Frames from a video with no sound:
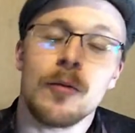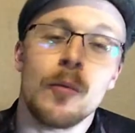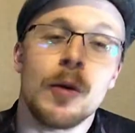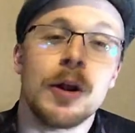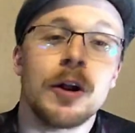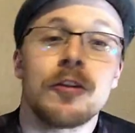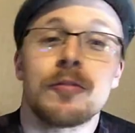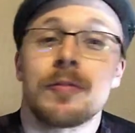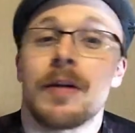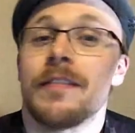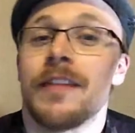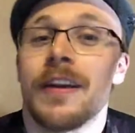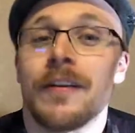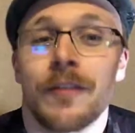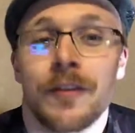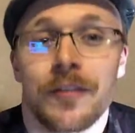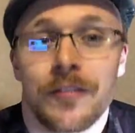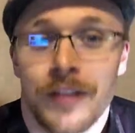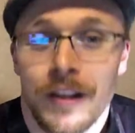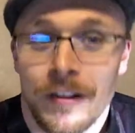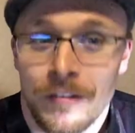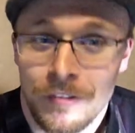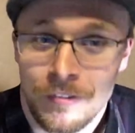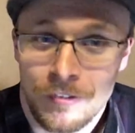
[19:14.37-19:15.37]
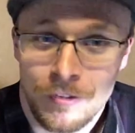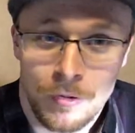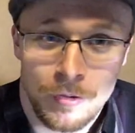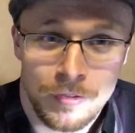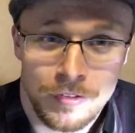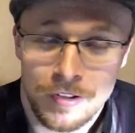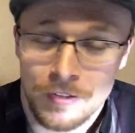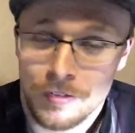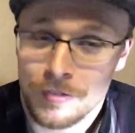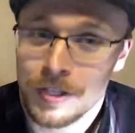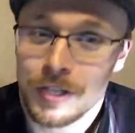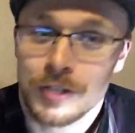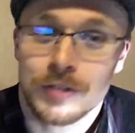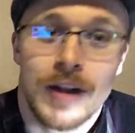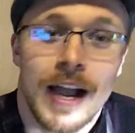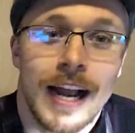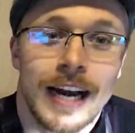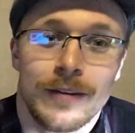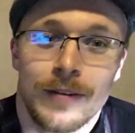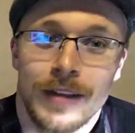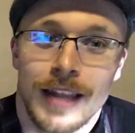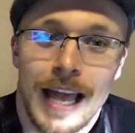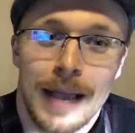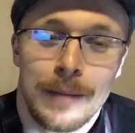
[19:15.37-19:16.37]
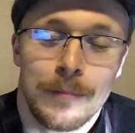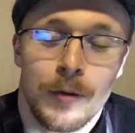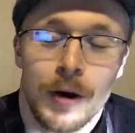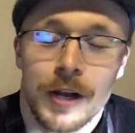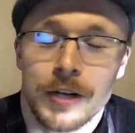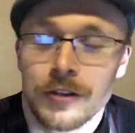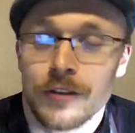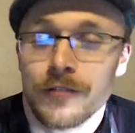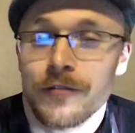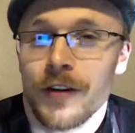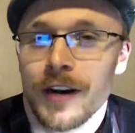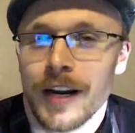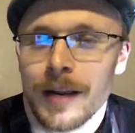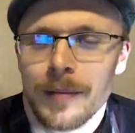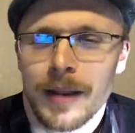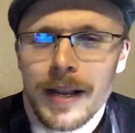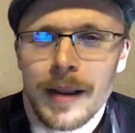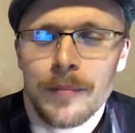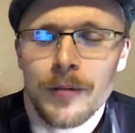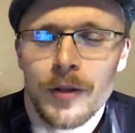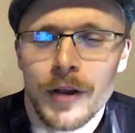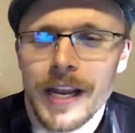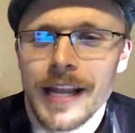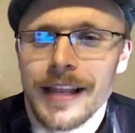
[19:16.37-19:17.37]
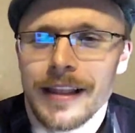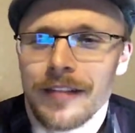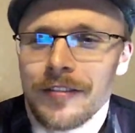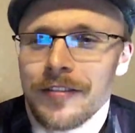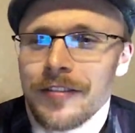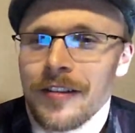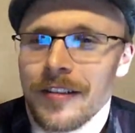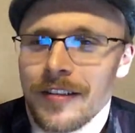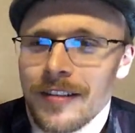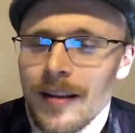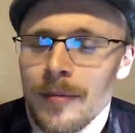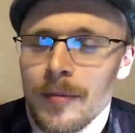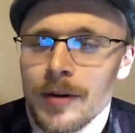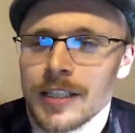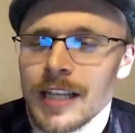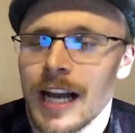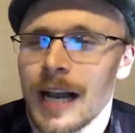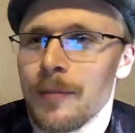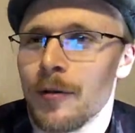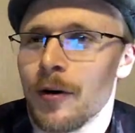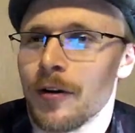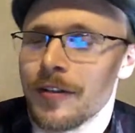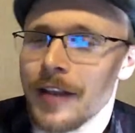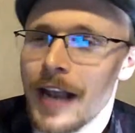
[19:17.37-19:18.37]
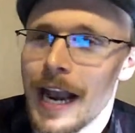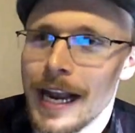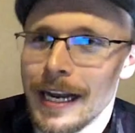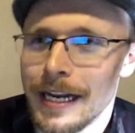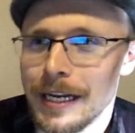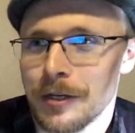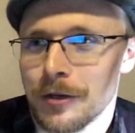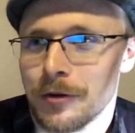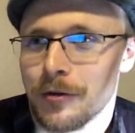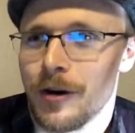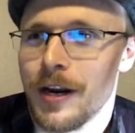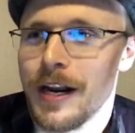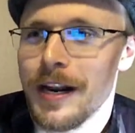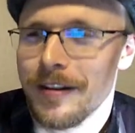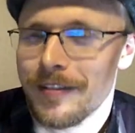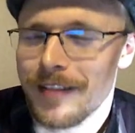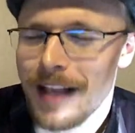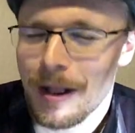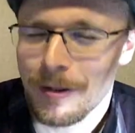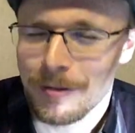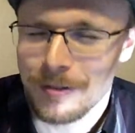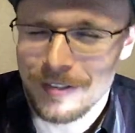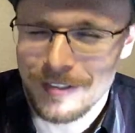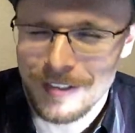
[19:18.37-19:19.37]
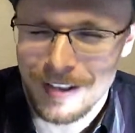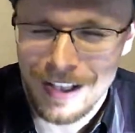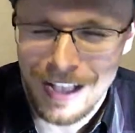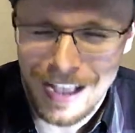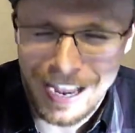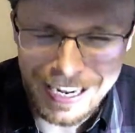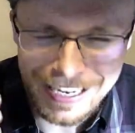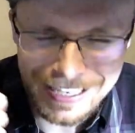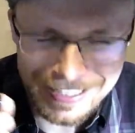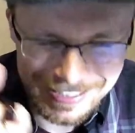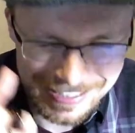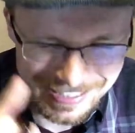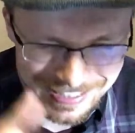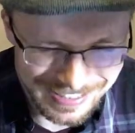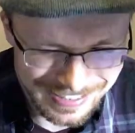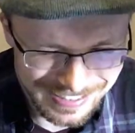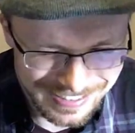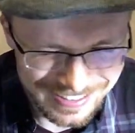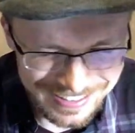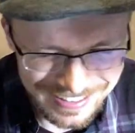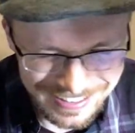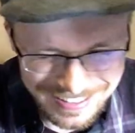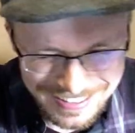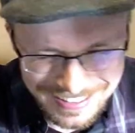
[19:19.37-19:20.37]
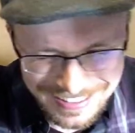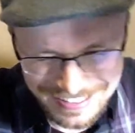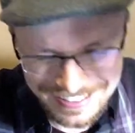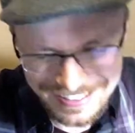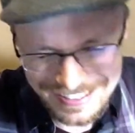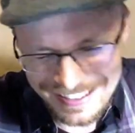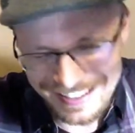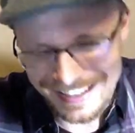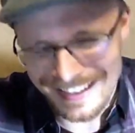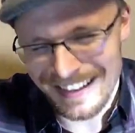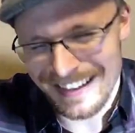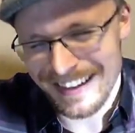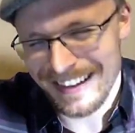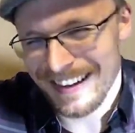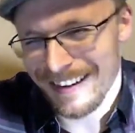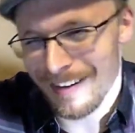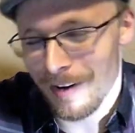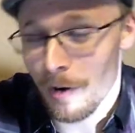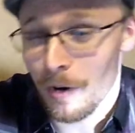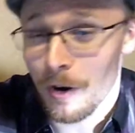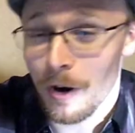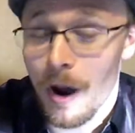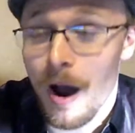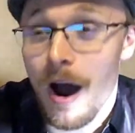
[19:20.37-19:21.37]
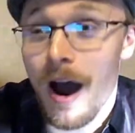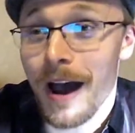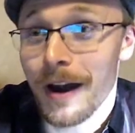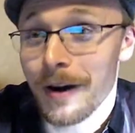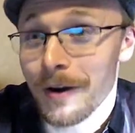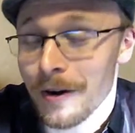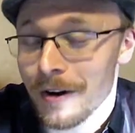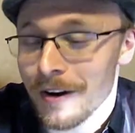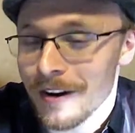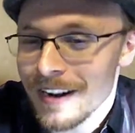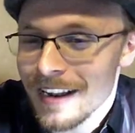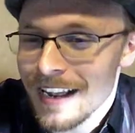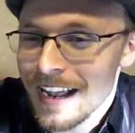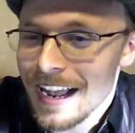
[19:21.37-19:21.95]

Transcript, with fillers: Winter's my favorite season, so it's easily attractive on that point. It's just funny. I'm like, I'm looking at this in the summertime while it's 80 degrees outside. Or hotter.